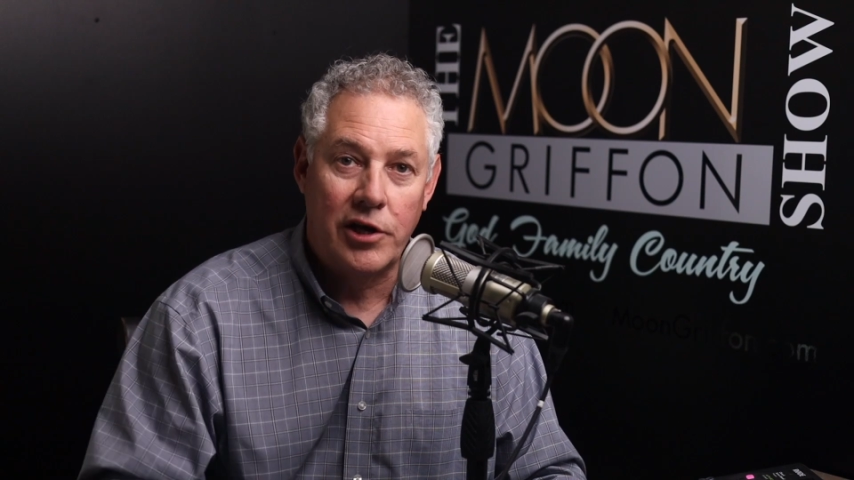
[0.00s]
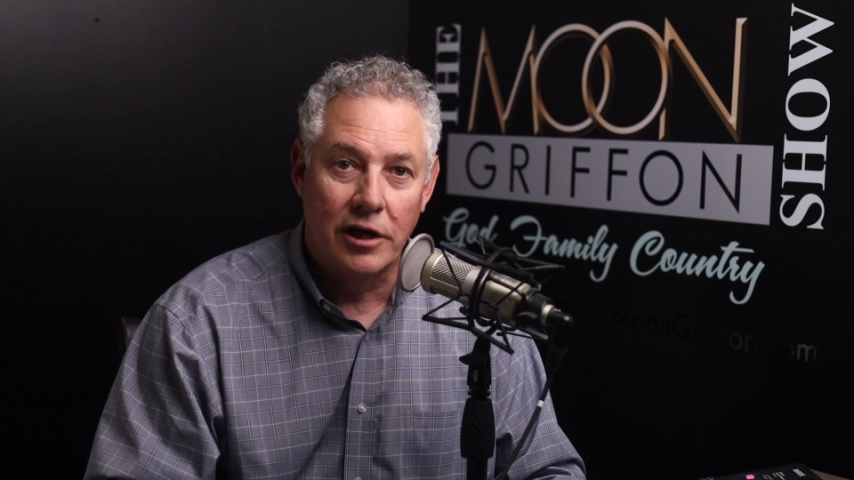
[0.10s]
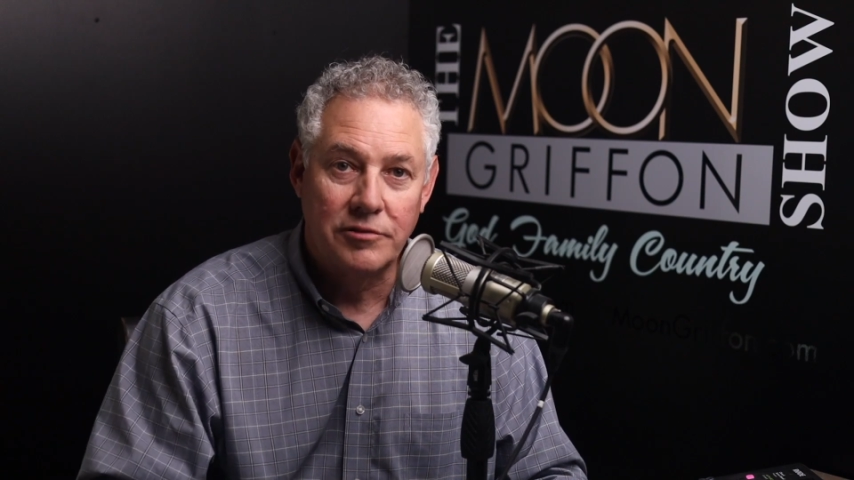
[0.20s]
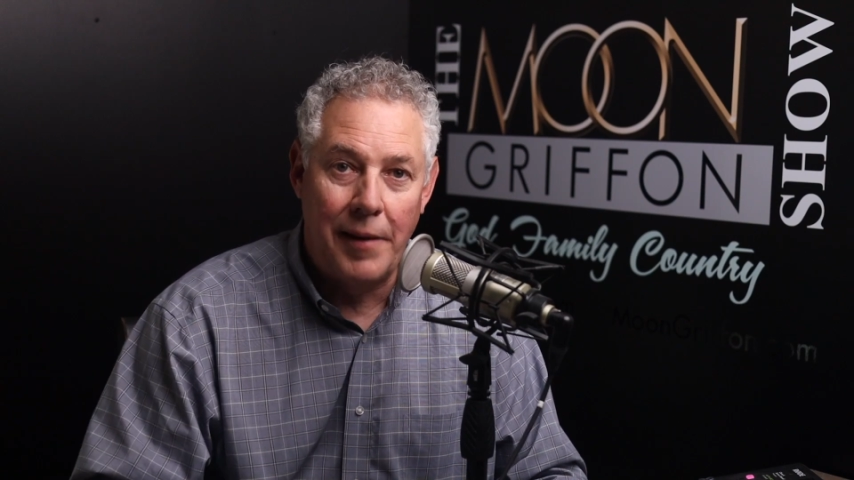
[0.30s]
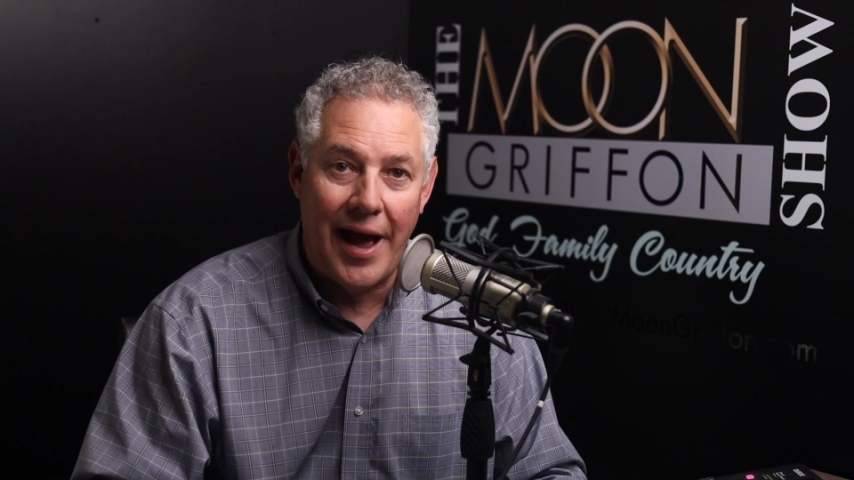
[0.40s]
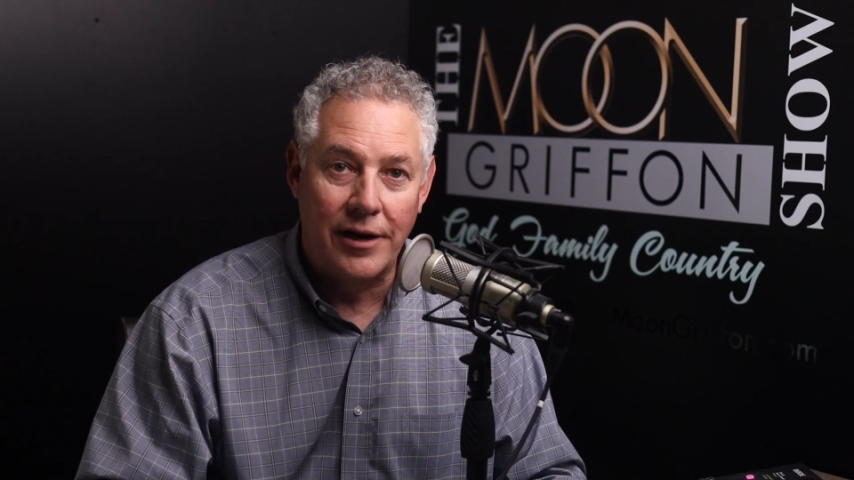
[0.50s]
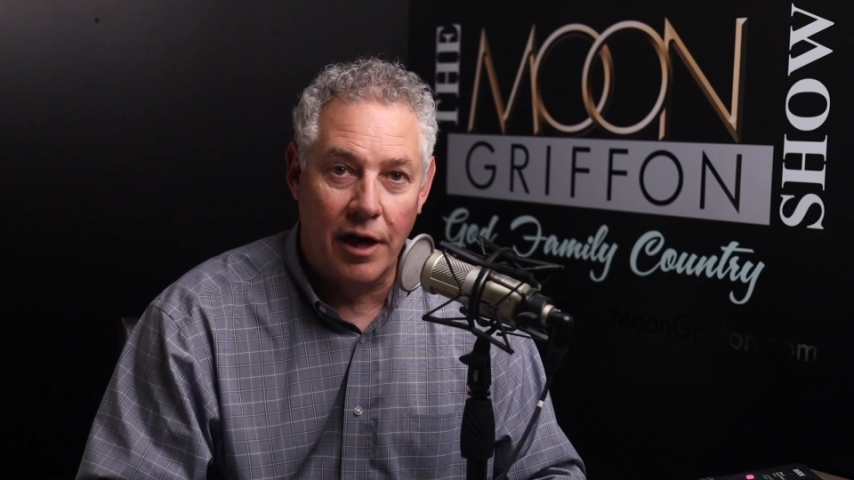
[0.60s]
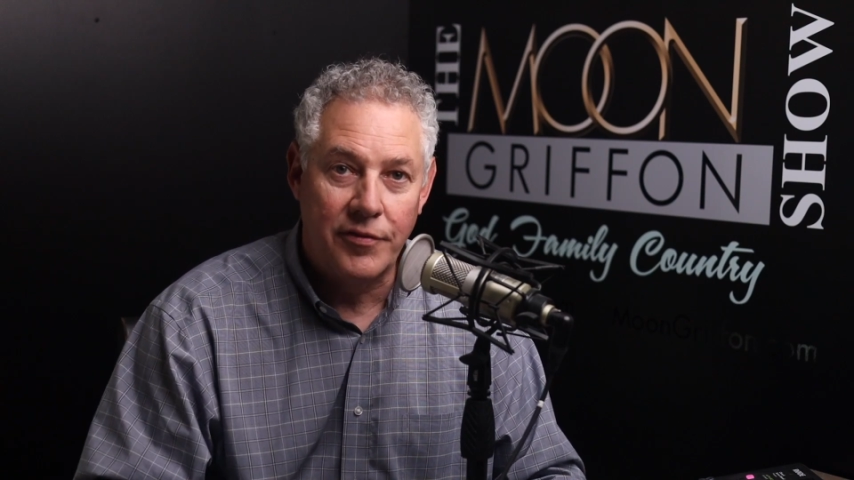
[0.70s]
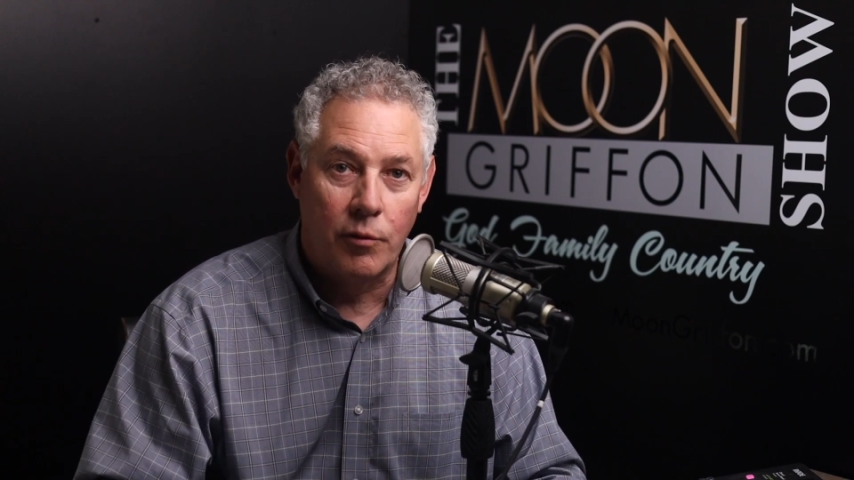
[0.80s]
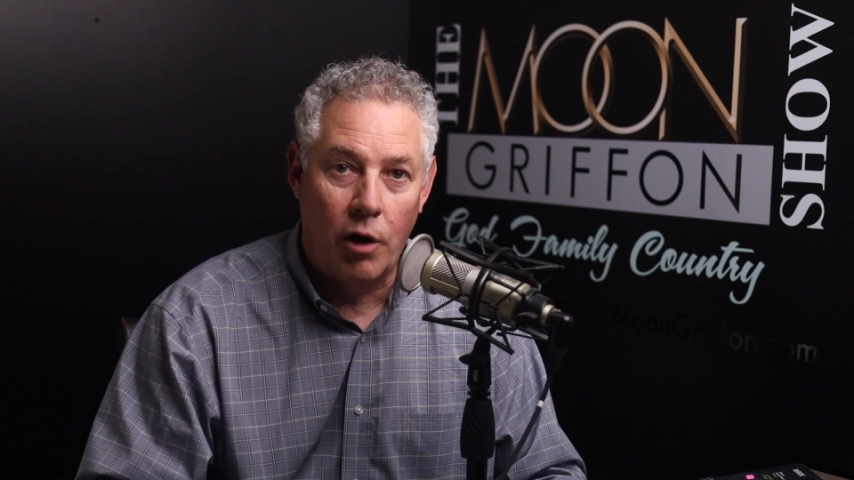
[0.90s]
comes back,
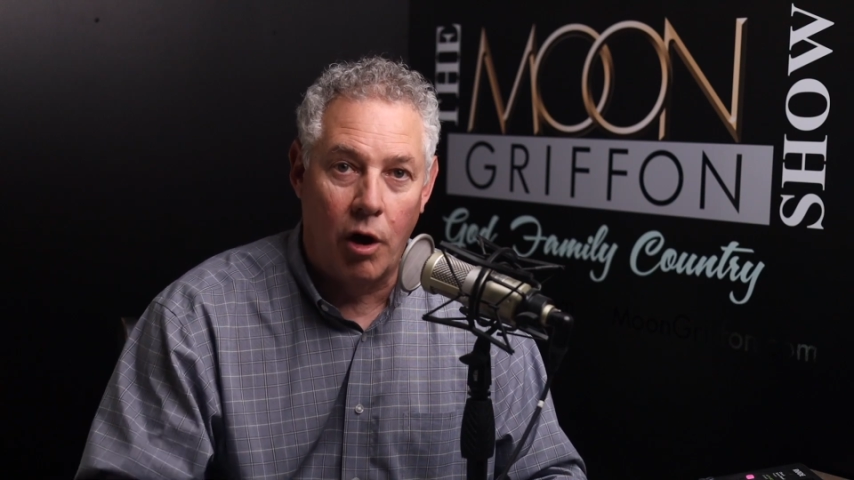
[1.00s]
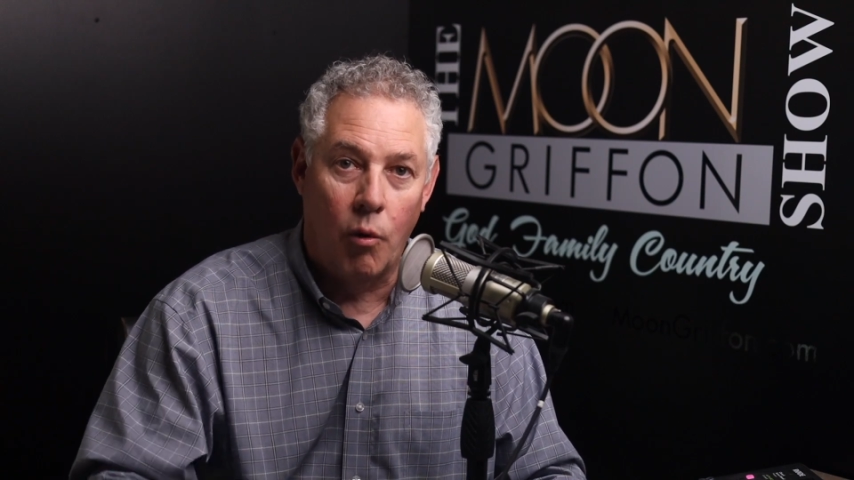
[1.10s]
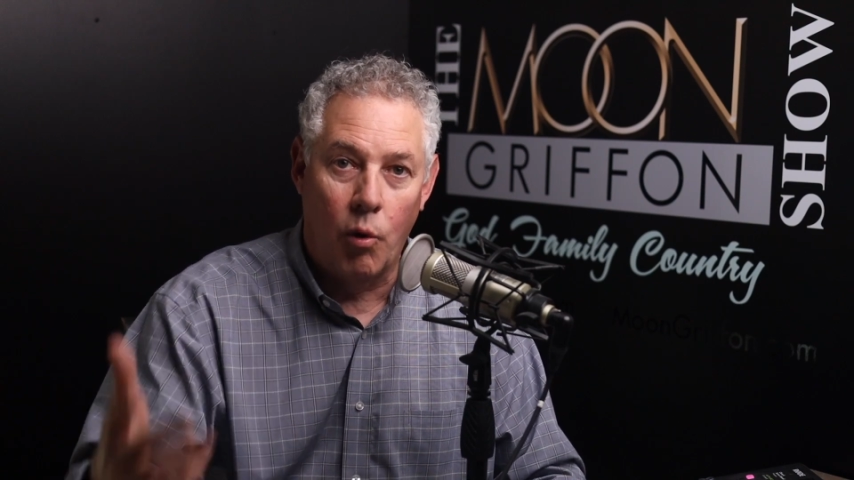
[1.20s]
nothing wrong.